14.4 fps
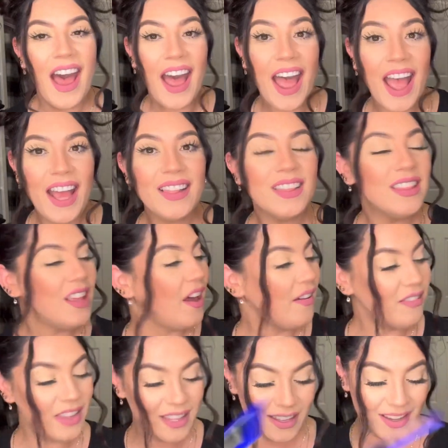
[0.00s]
I
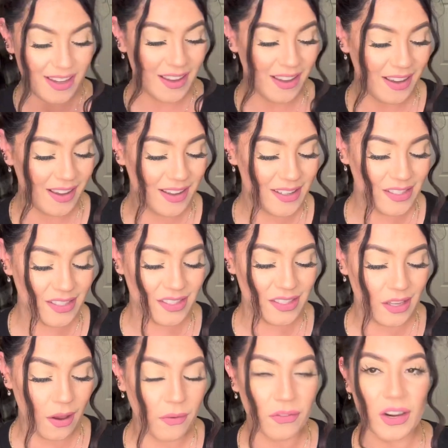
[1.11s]
love this.
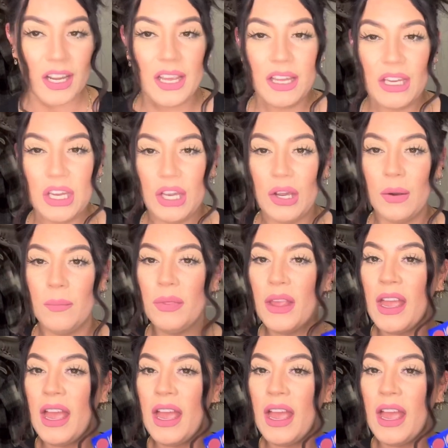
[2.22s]
So freaking cute.